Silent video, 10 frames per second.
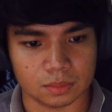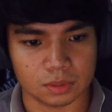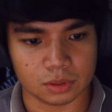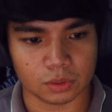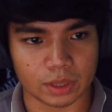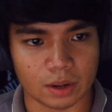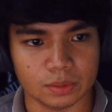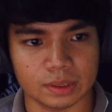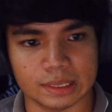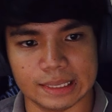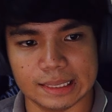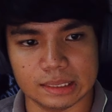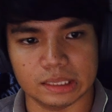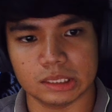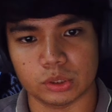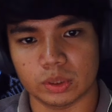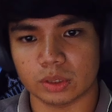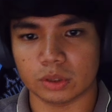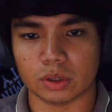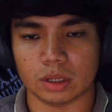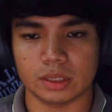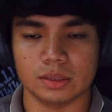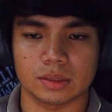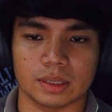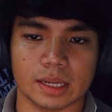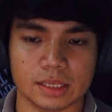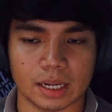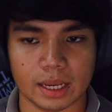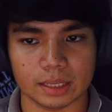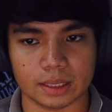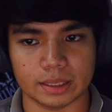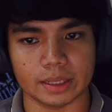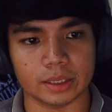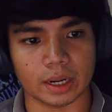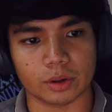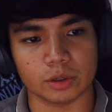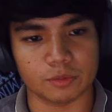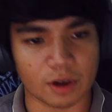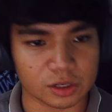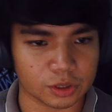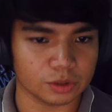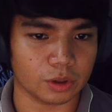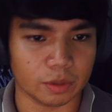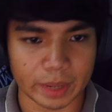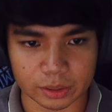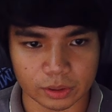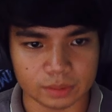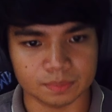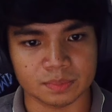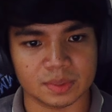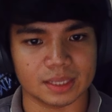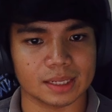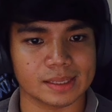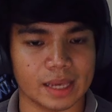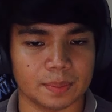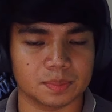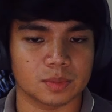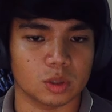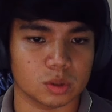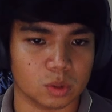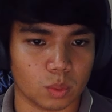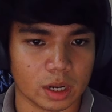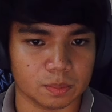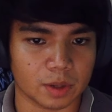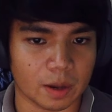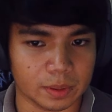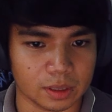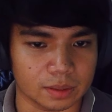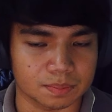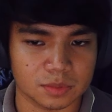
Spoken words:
So now, in the student controller, let's create an edit record function or method that accepts one parameter.